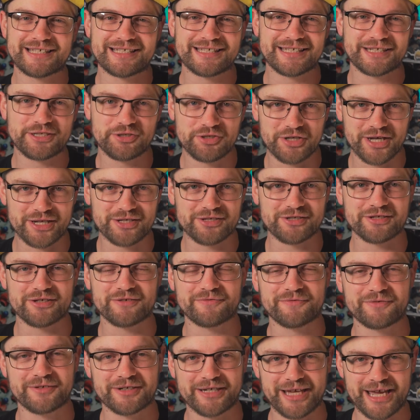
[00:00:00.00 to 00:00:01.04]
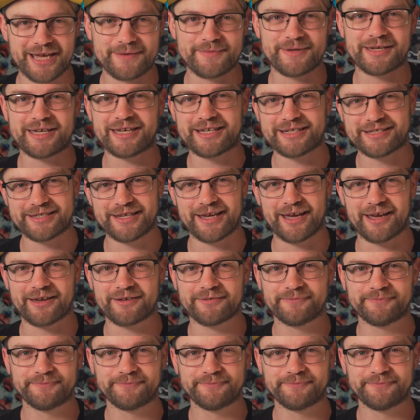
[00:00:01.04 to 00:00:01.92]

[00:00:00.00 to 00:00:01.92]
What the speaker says: suggestion for gaming and tech.